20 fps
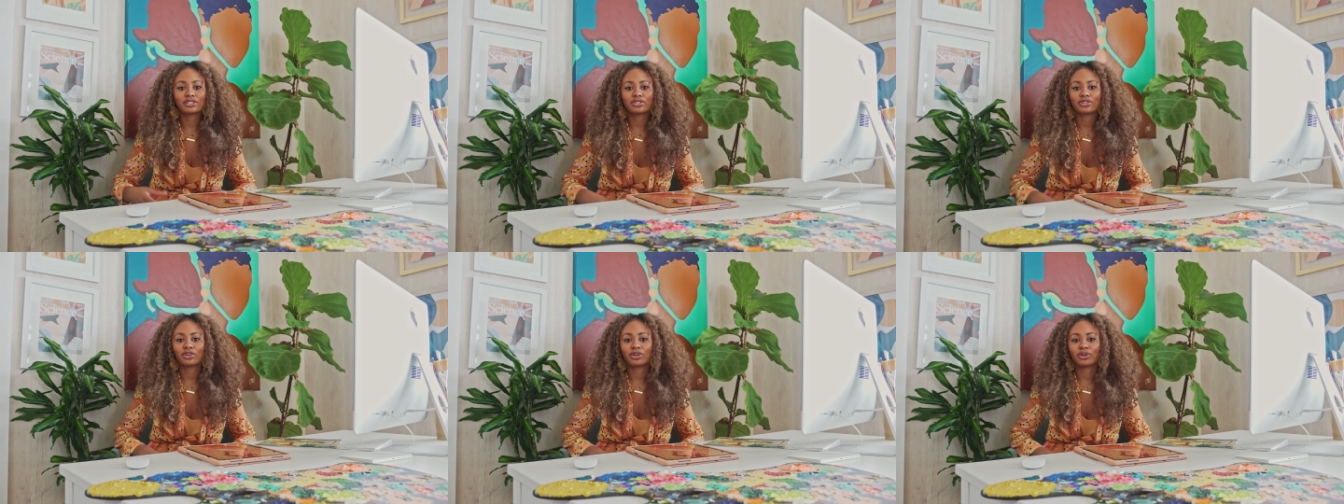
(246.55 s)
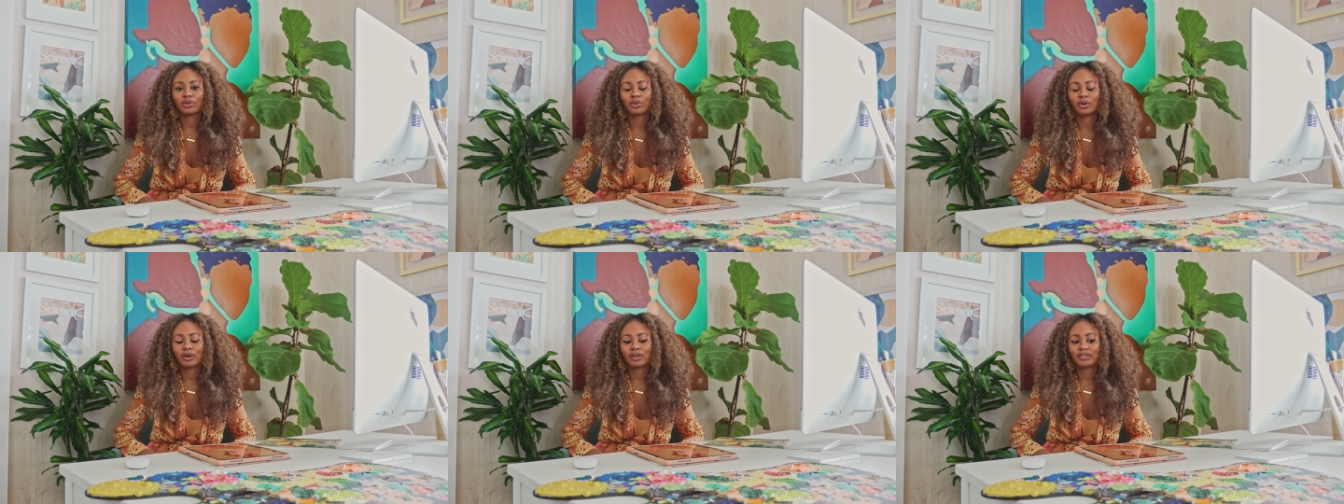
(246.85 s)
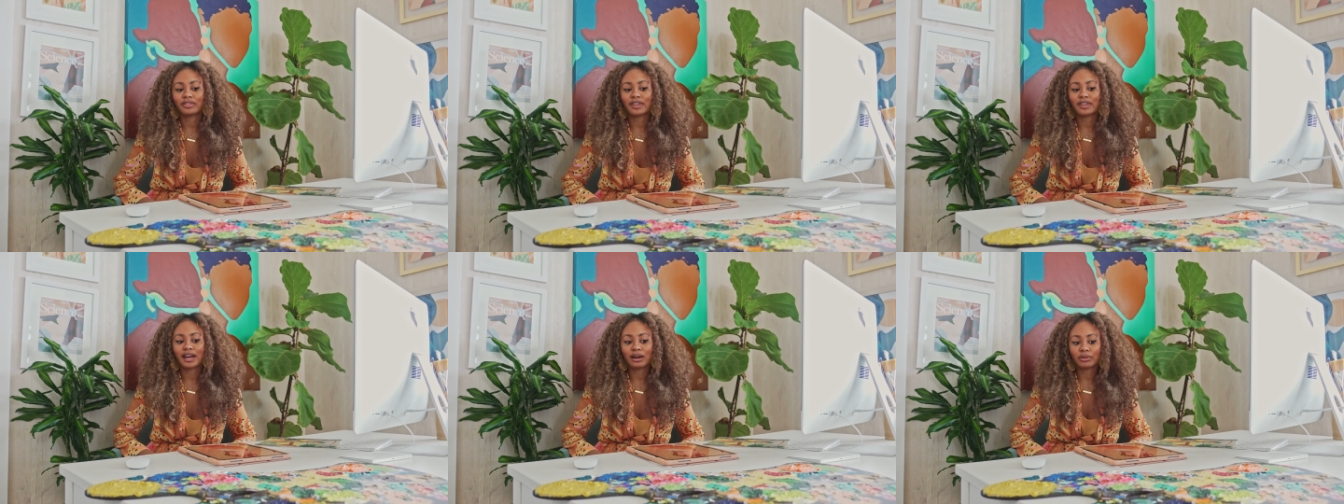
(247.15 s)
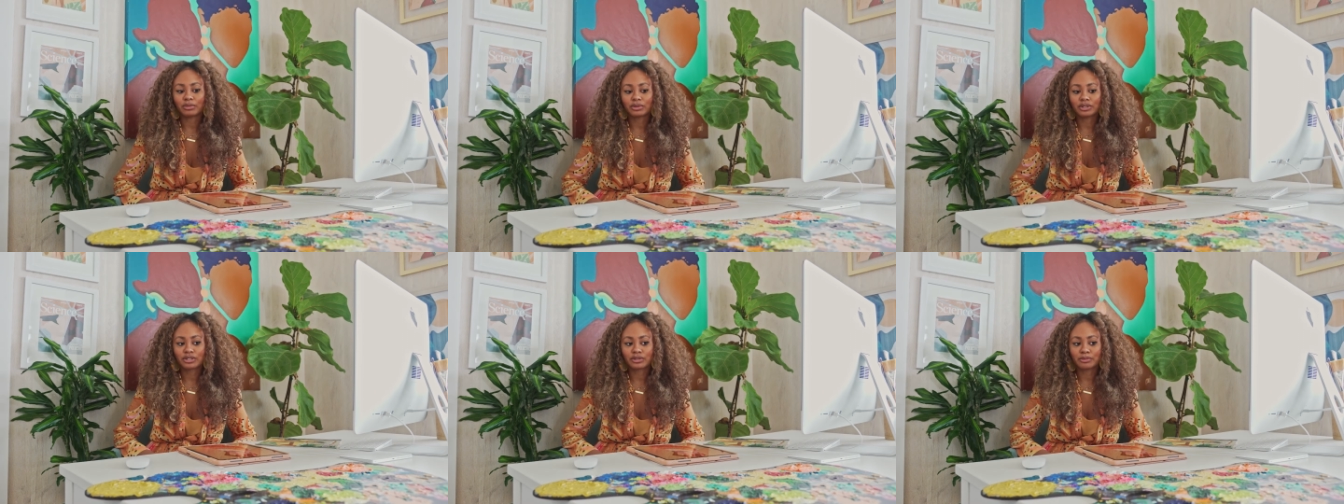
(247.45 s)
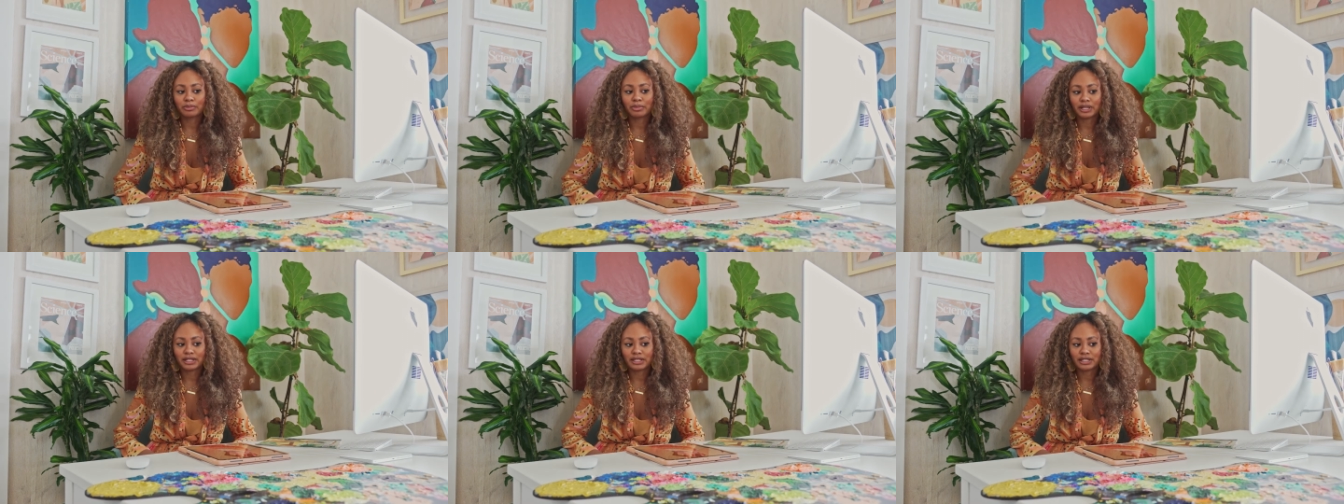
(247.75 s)
So that was a
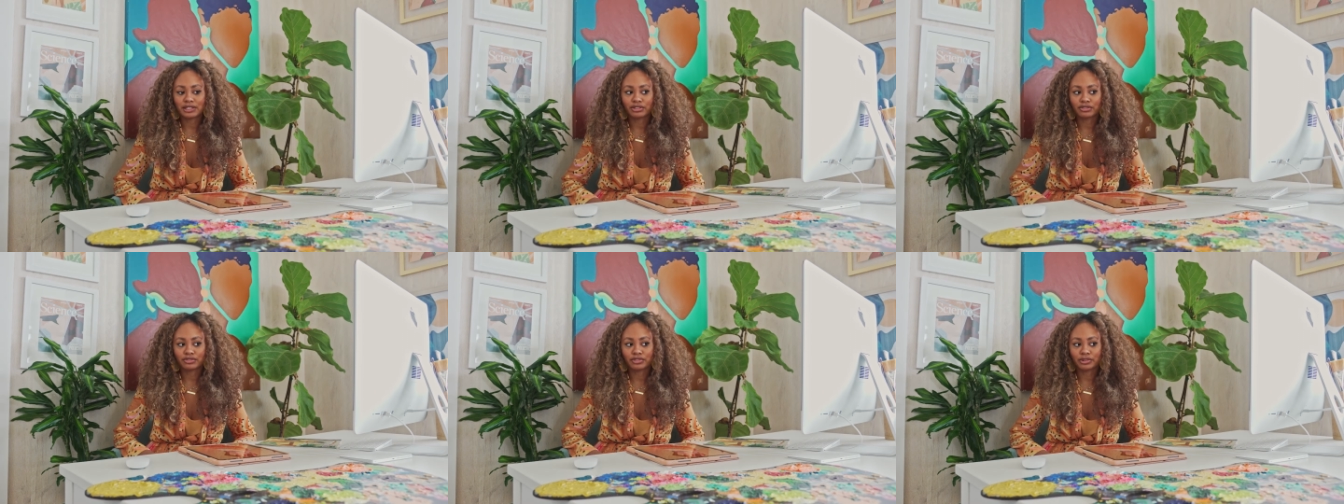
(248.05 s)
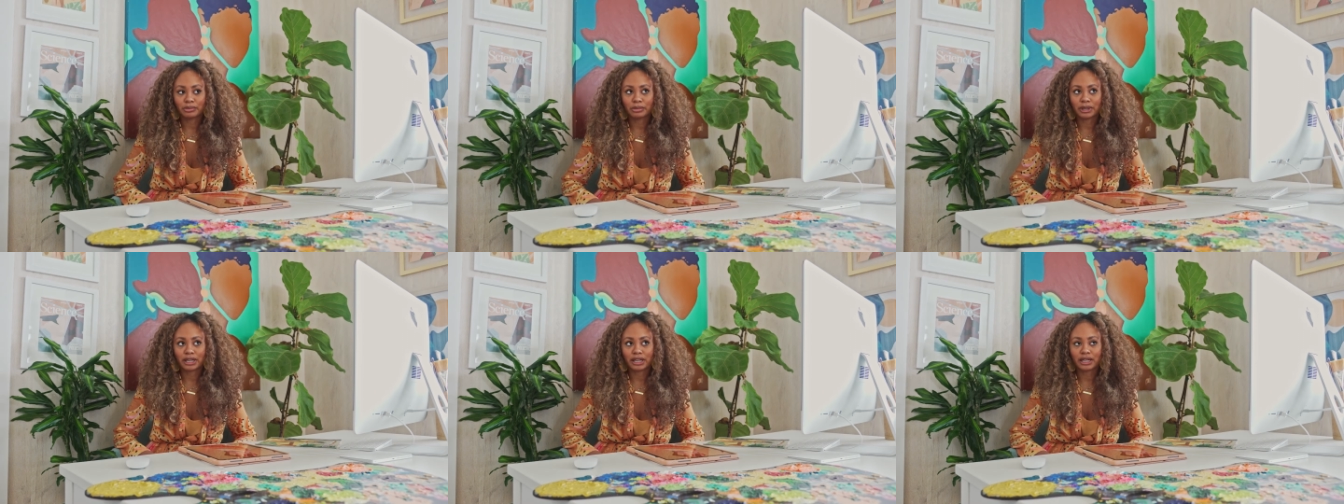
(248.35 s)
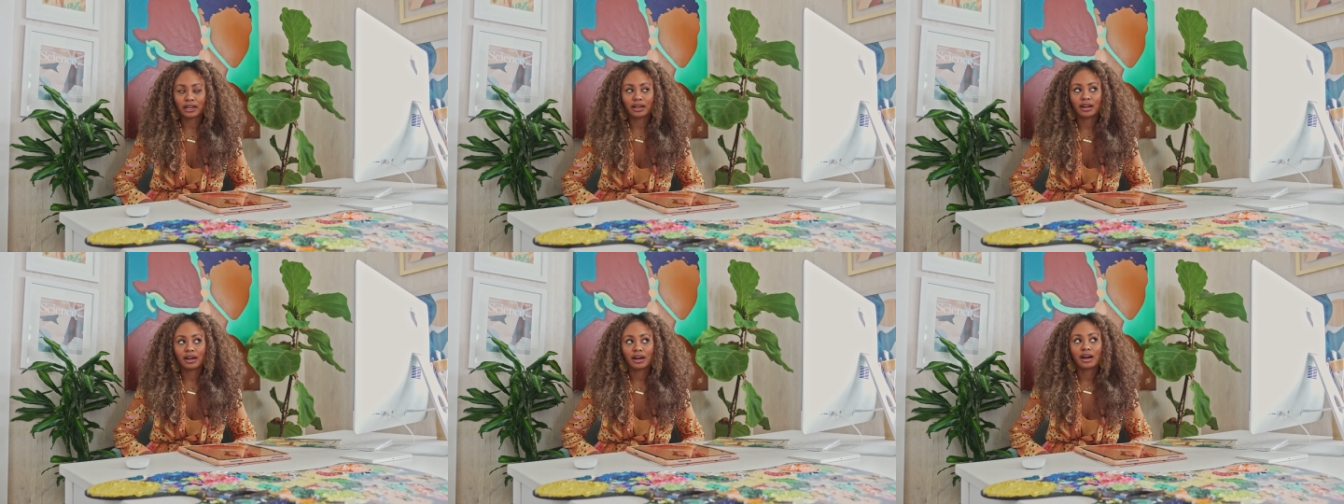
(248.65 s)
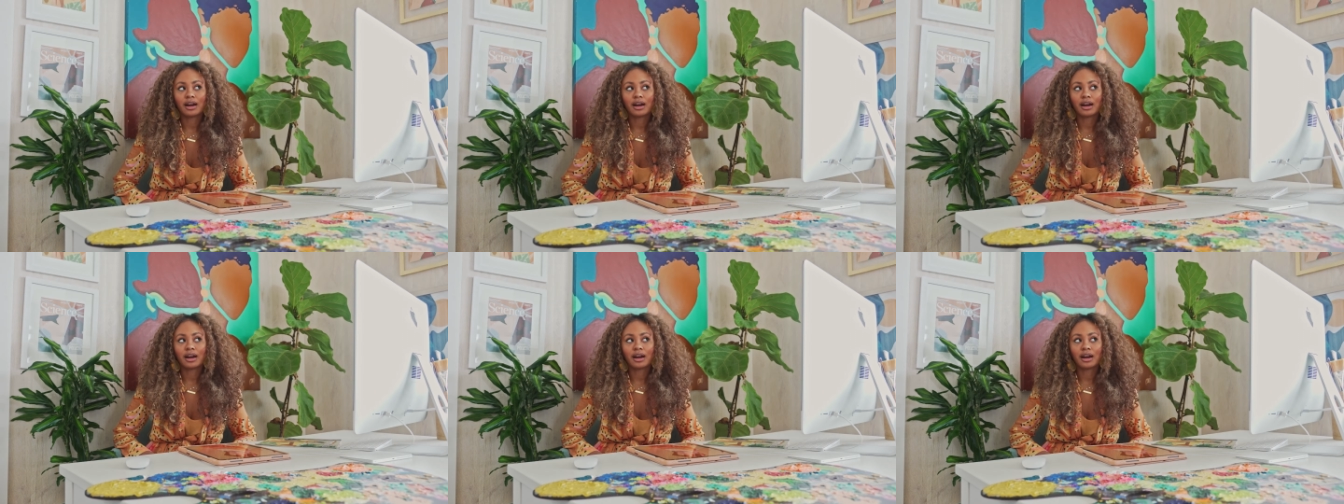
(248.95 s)
big deal for me.